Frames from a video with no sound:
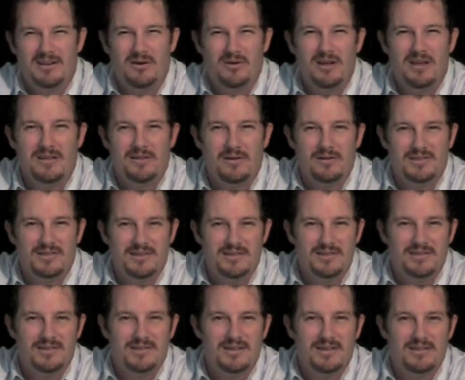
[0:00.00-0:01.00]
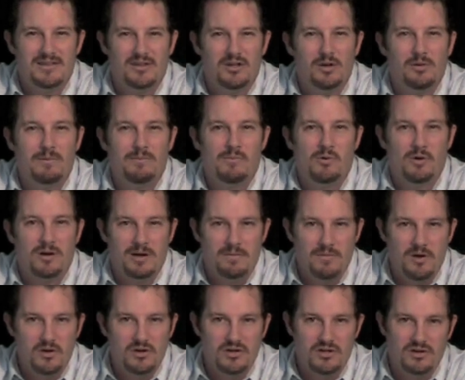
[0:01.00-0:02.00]
ethos it's a little more
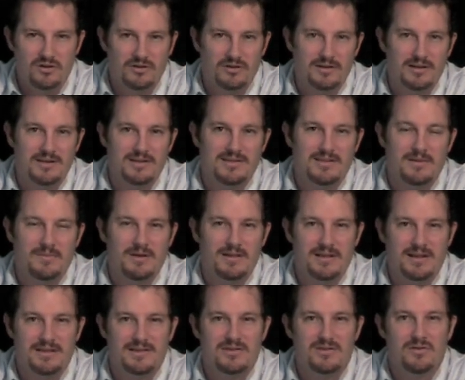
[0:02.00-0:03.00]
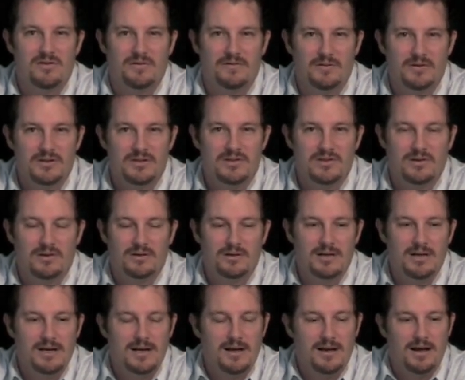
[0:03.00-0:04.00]
emotional and it's something that's universal.
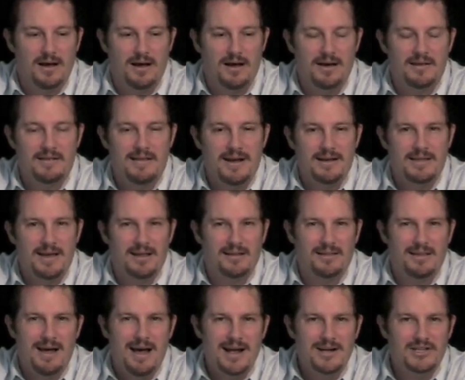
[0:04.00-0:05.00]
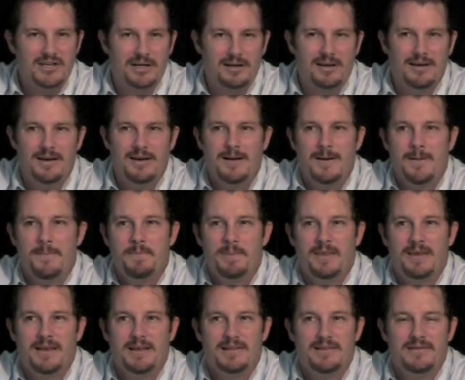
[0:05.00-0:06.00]
Unlike that, logic
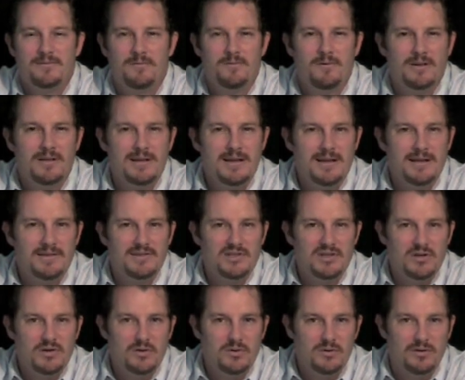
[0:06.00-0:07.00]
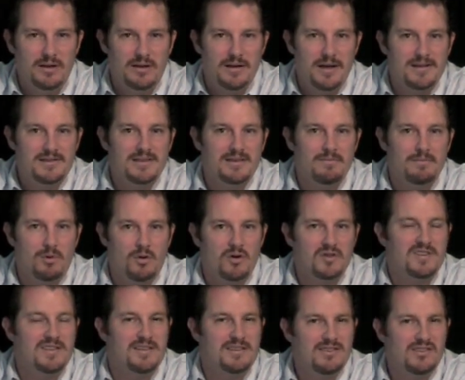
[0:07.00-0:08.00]
gets really into the nuts and
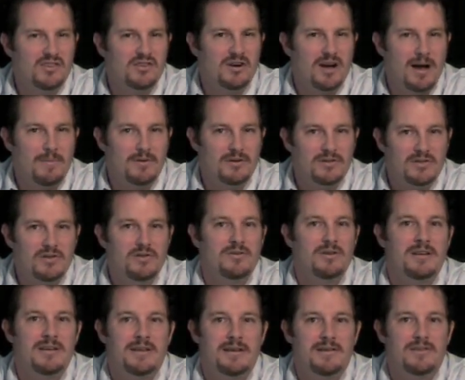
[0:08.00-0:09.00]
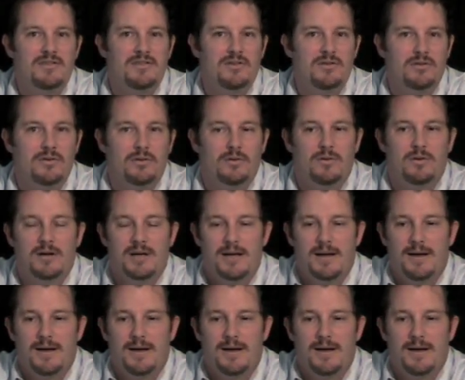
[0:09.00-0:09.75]
bolts, and this is your opportunity to